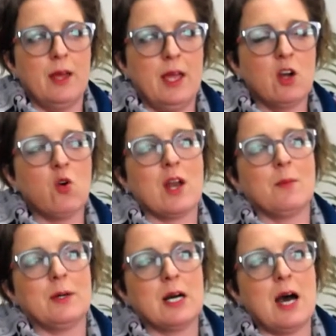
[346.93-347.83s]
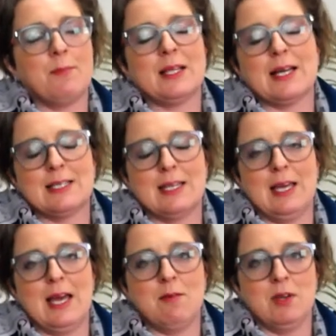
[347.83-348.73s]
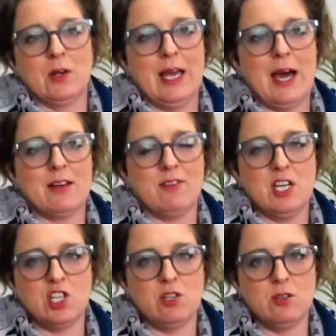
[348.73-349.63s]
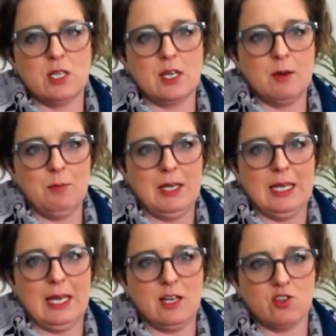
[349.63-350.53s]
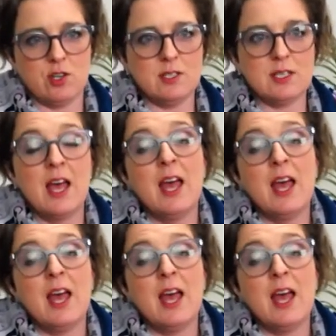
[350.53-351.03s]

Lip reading: incredible complexity and myriad of issues and competing interests